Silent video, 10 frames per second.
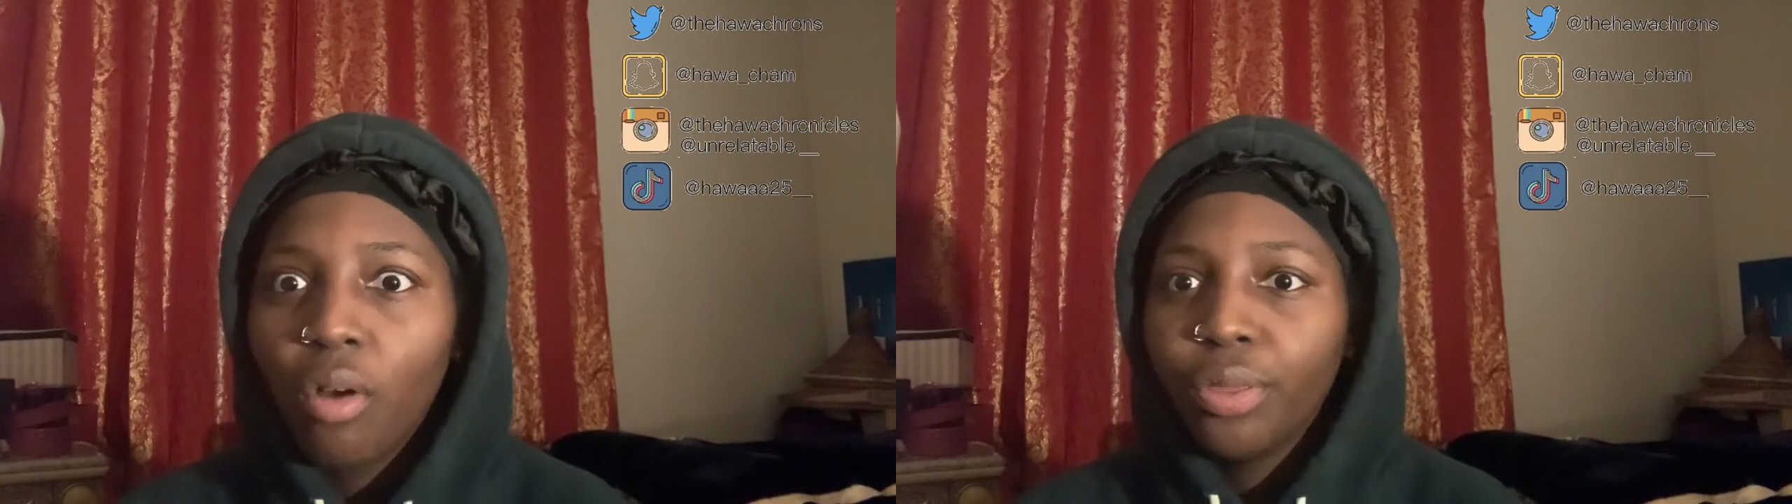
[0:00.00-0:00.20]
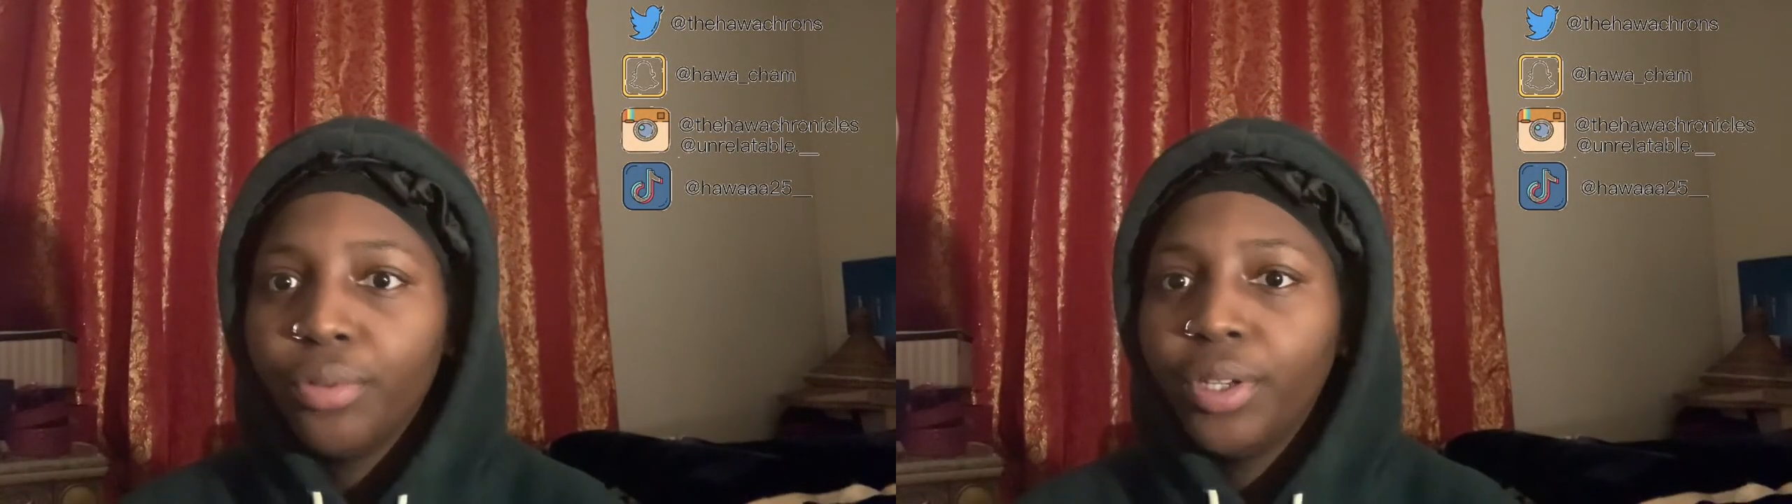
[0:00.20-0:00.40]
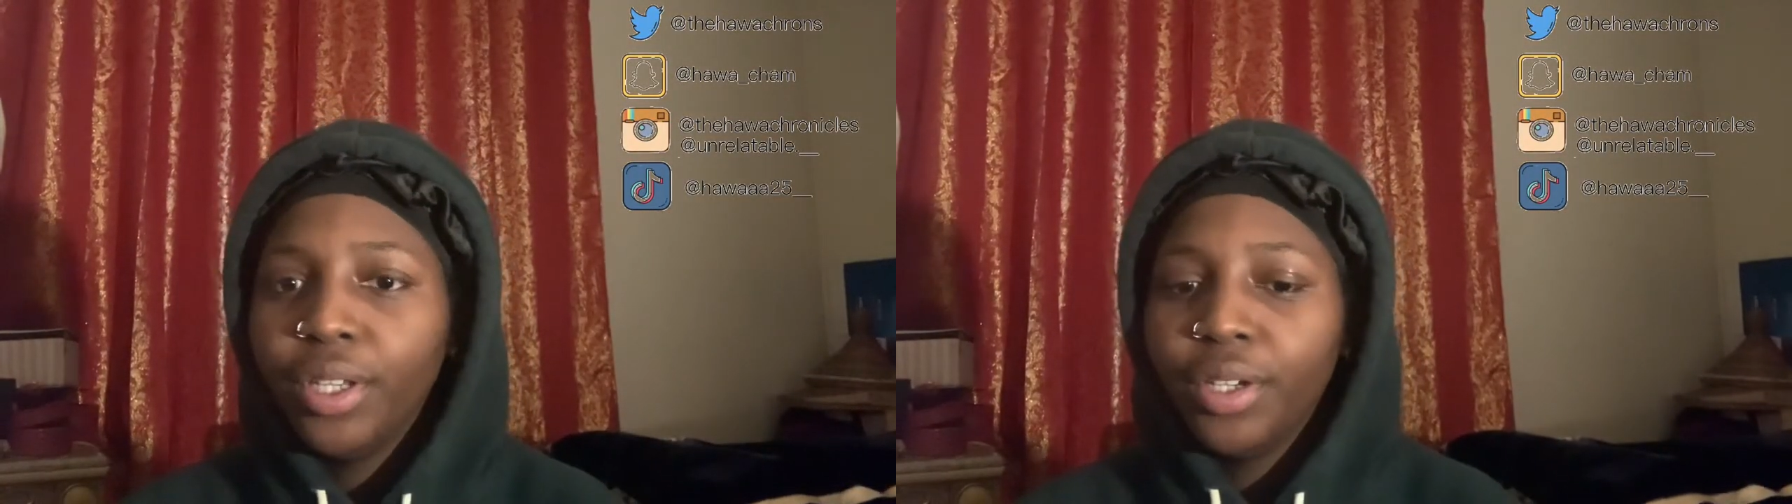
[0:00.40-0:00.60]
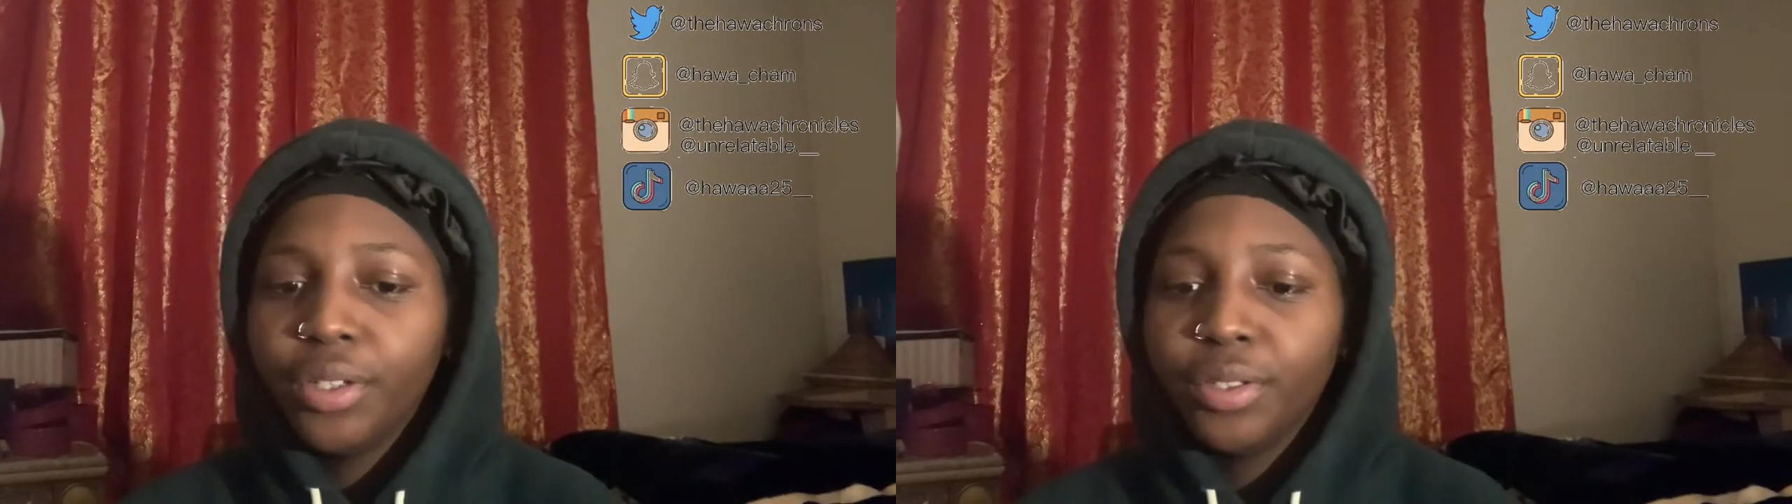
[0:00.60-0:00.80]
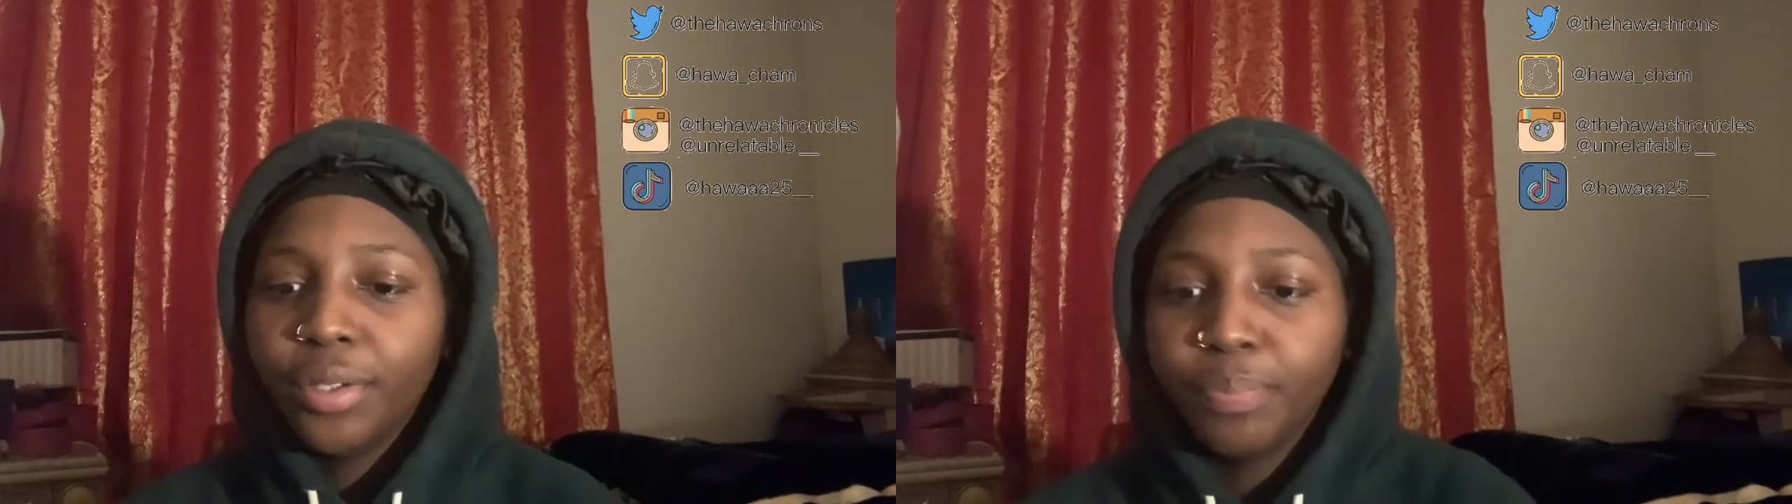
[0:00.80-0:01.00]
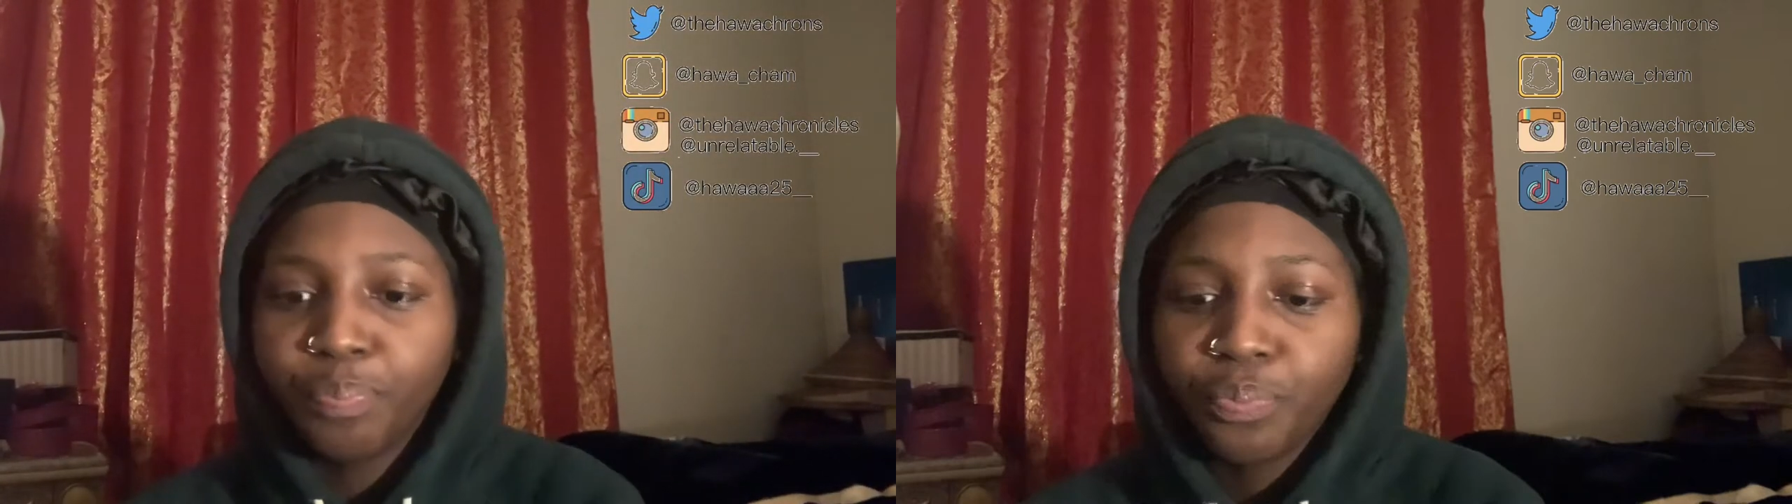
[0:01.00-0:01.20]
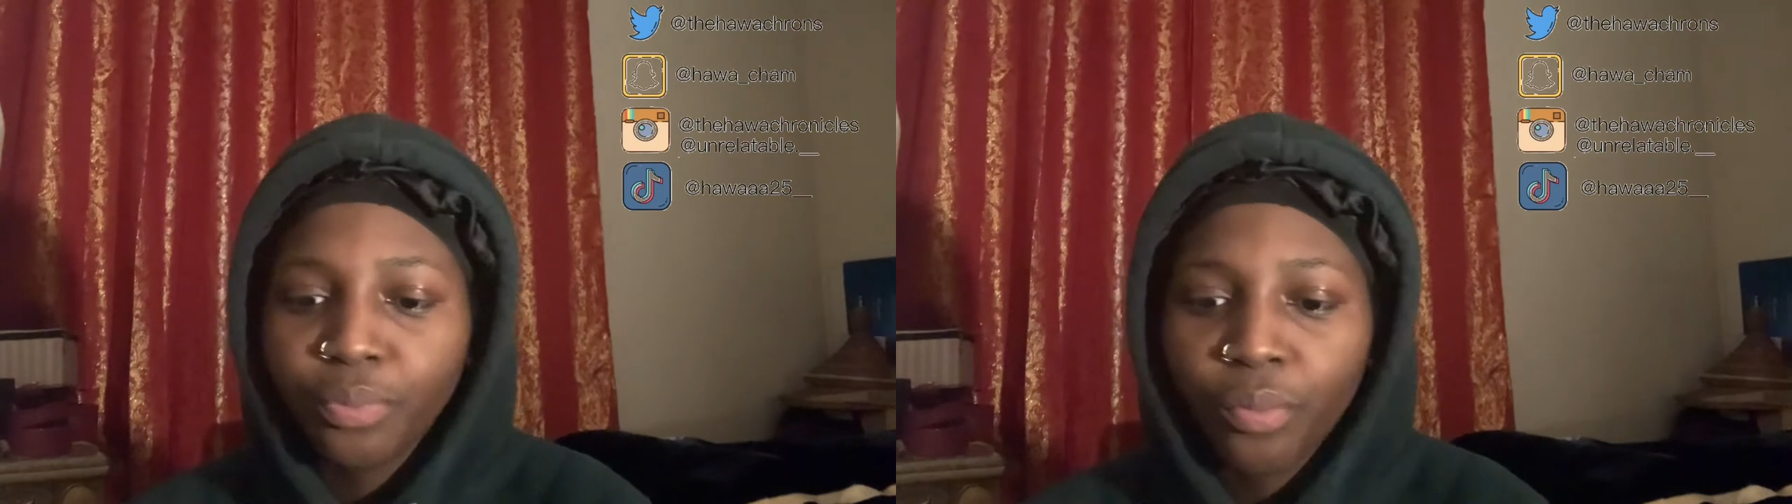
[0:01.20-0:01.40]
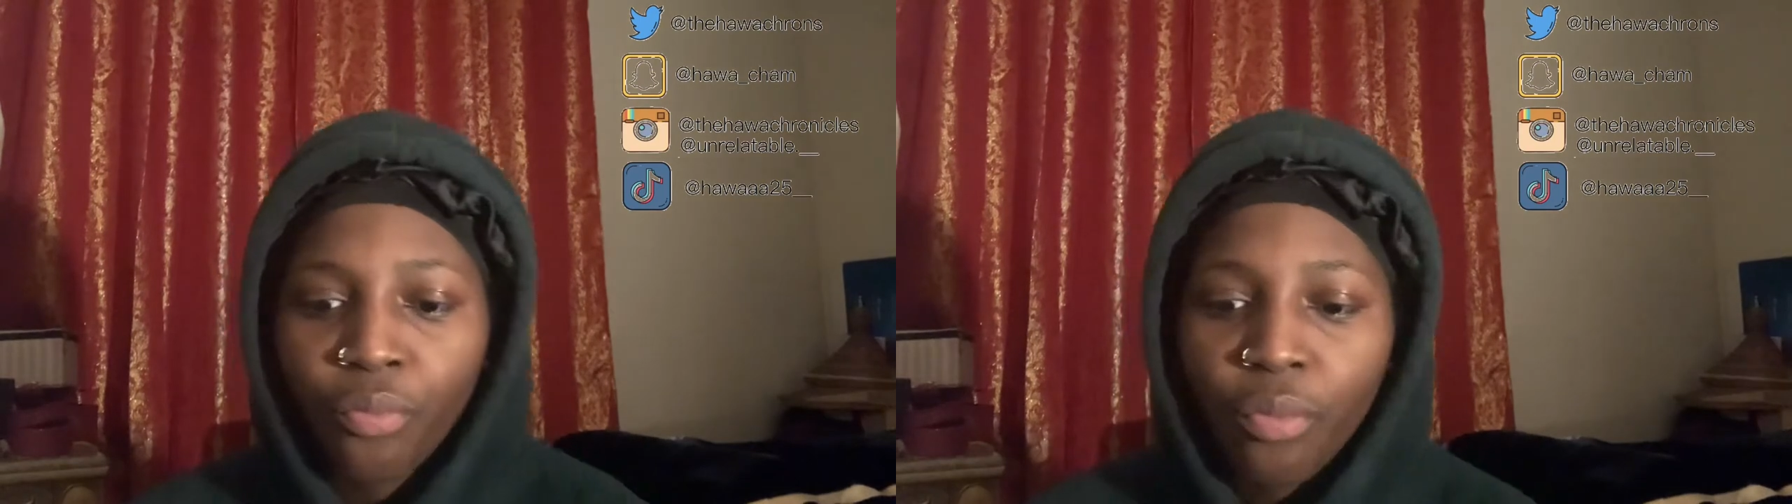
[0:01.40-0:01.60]
three years
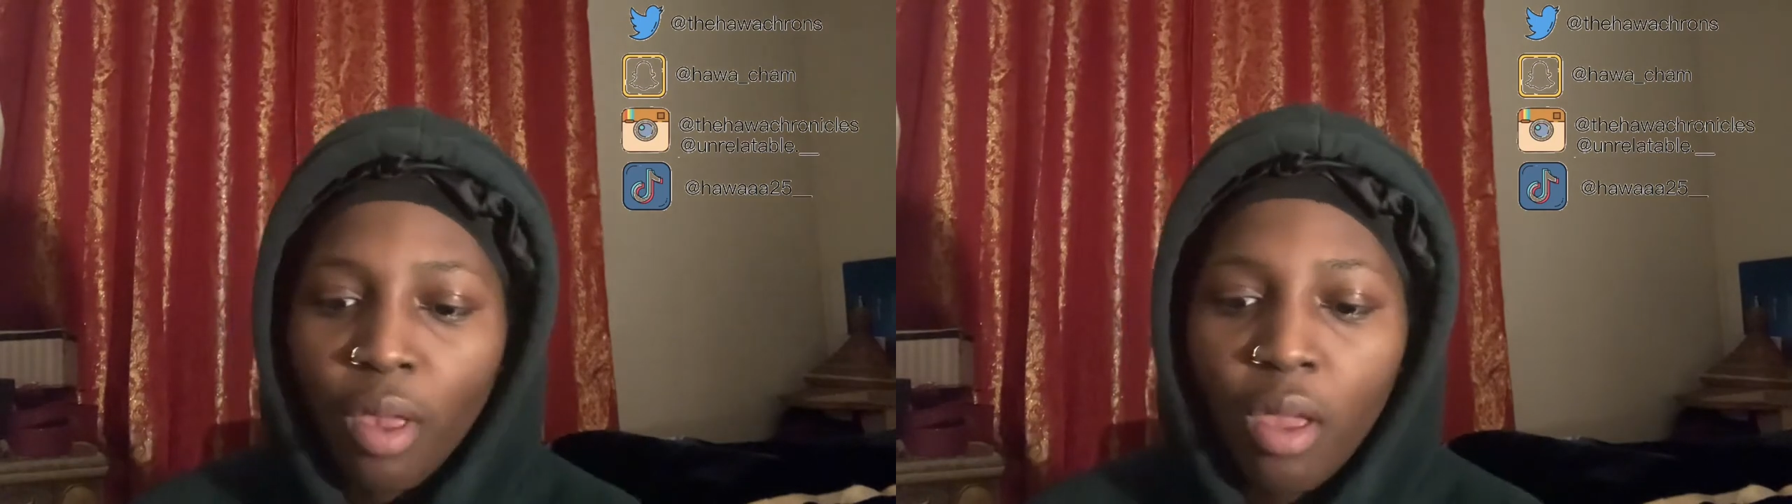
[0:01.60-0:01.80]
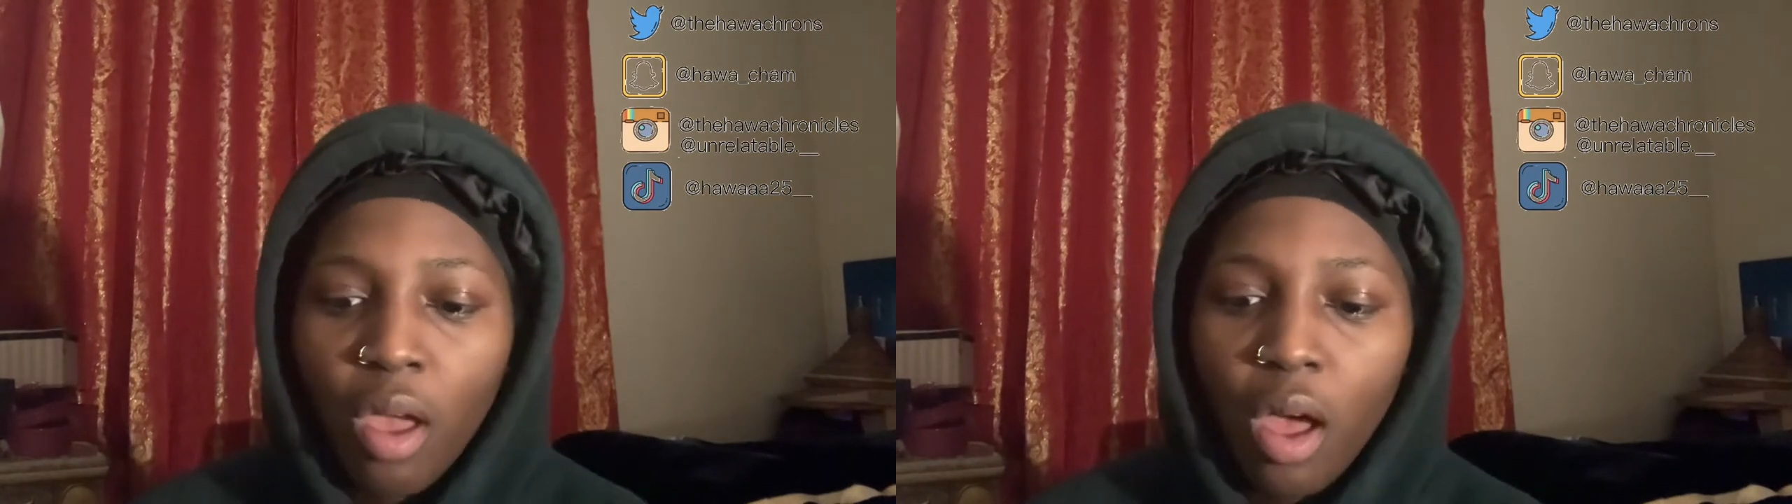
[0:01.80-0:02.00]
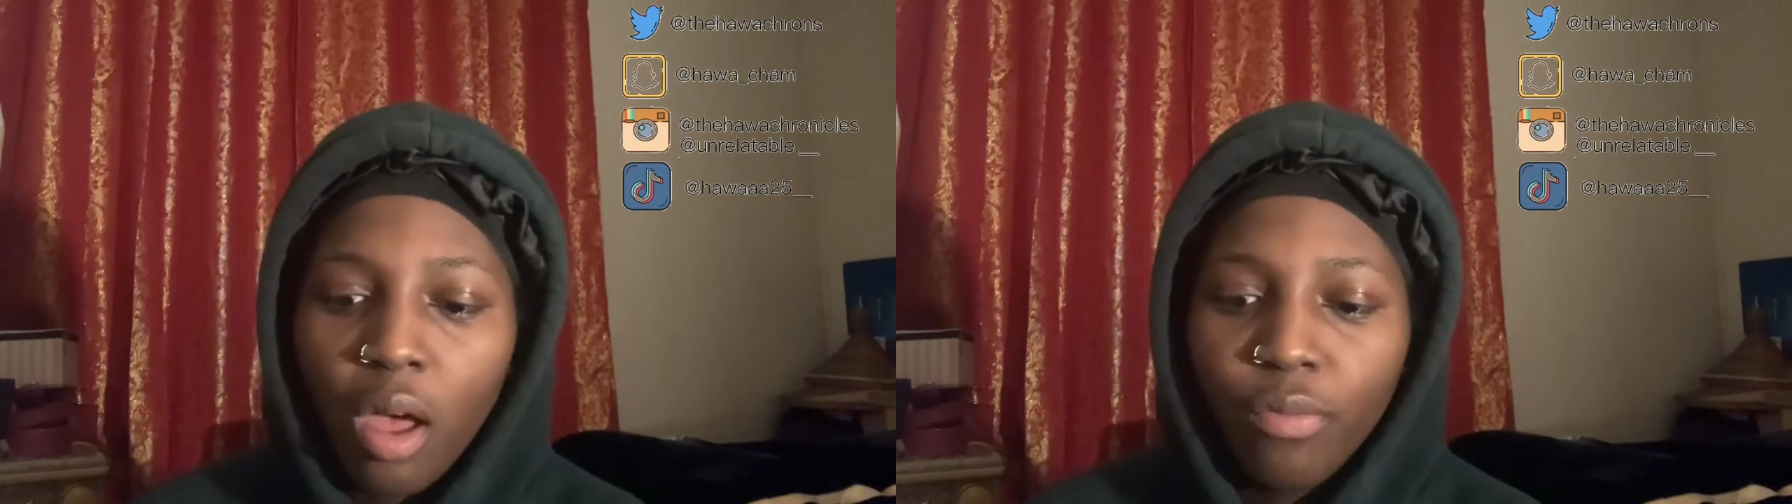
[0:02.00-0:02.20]
of